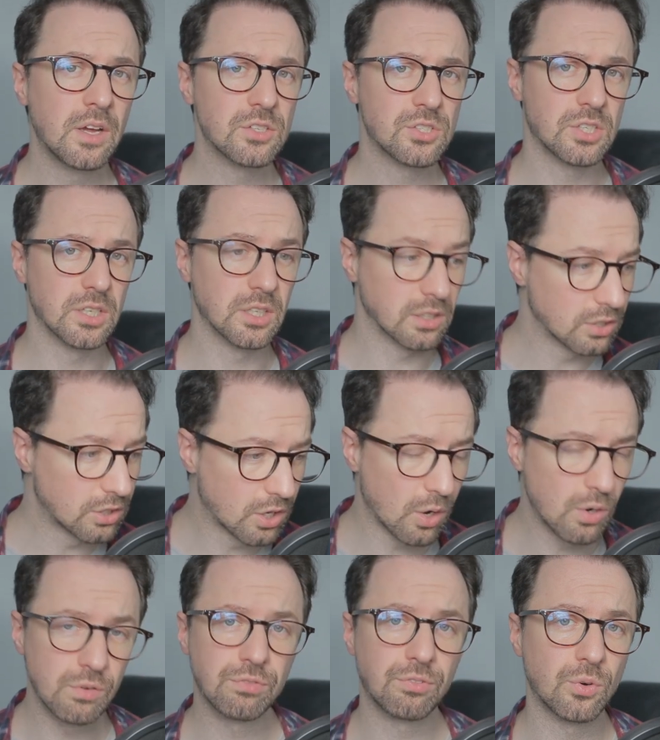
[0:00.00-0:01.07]
to
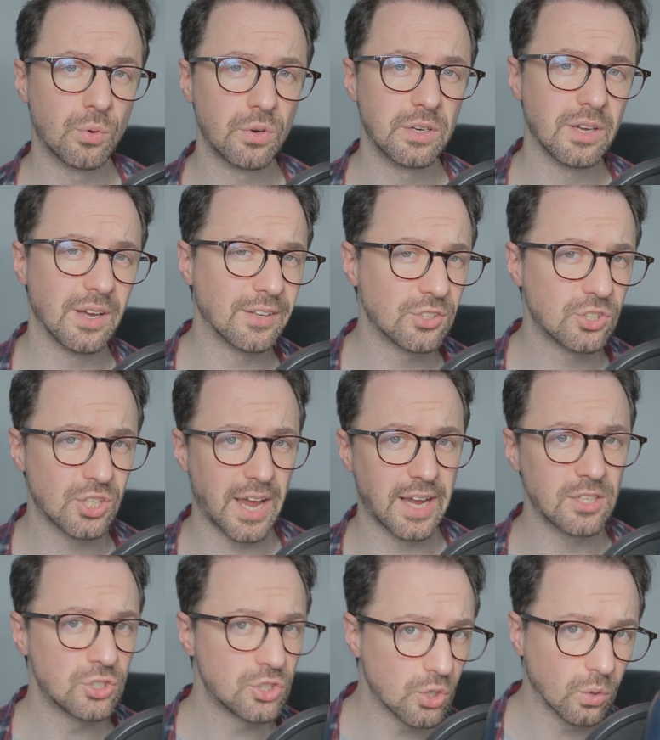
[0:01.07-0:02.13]
go forward and
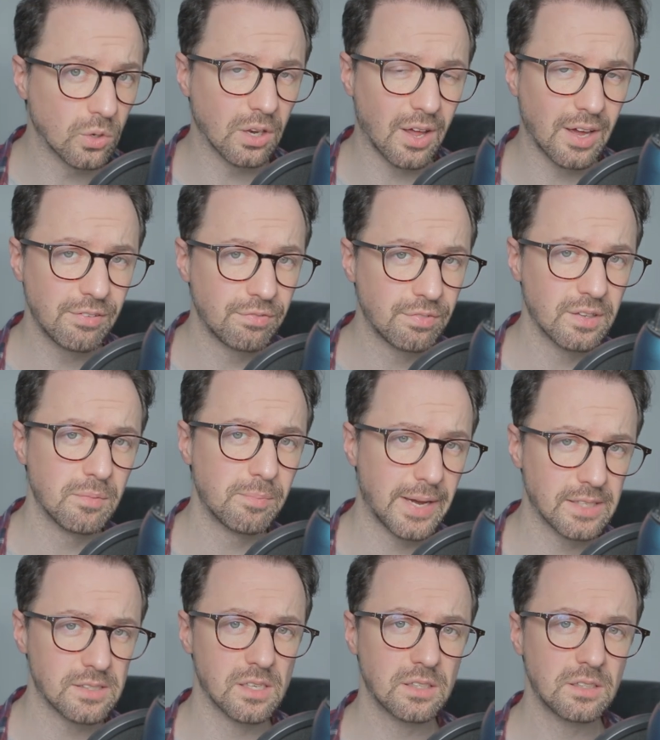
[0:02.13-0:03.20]
change your life for the
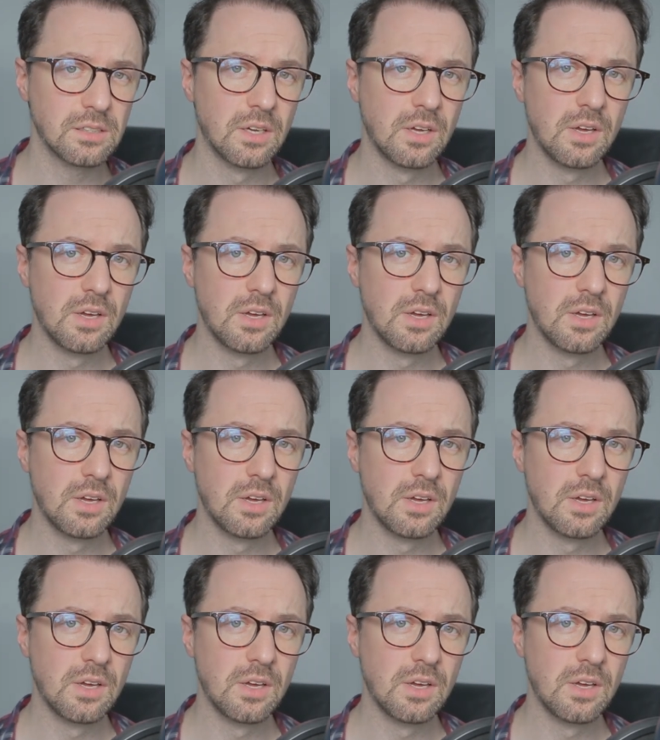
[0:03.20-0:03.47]
better.